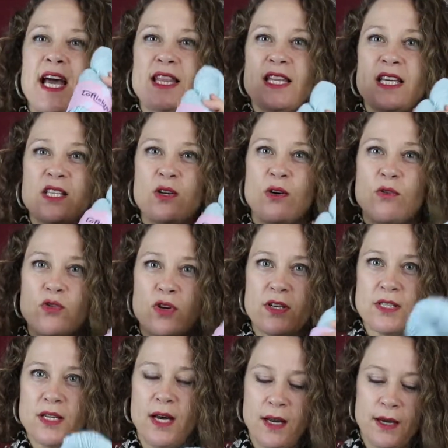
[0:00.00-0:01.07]
and this
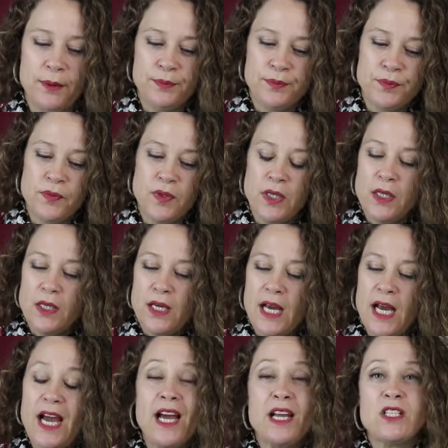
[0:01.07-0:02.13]
contrast colour,
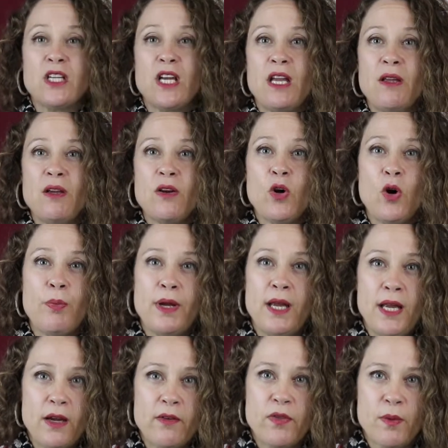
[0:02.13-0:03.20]
and a
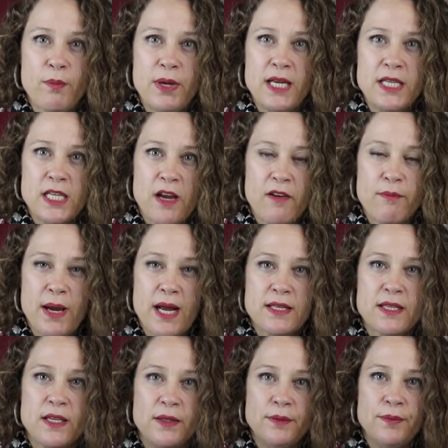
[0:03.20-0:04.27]
copy of the PDF
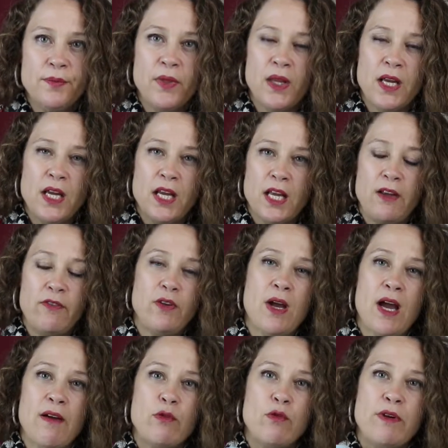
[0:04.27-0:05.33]
pattern. If you
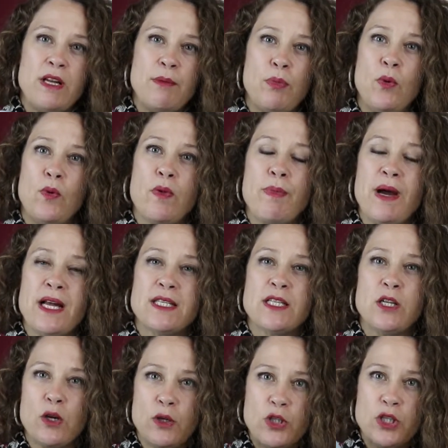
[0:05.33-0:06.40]
have already bought the
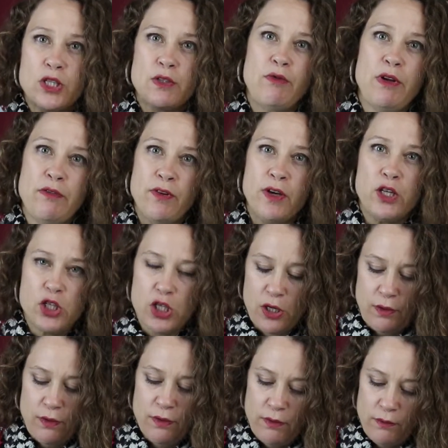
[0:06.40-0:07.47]
pattern, I'll just refund
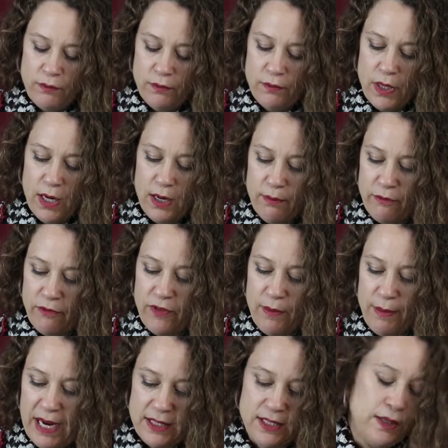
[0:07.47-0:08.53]
you for the
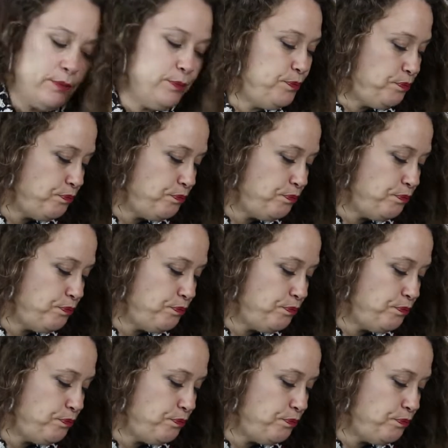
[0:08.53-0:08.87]
pattern.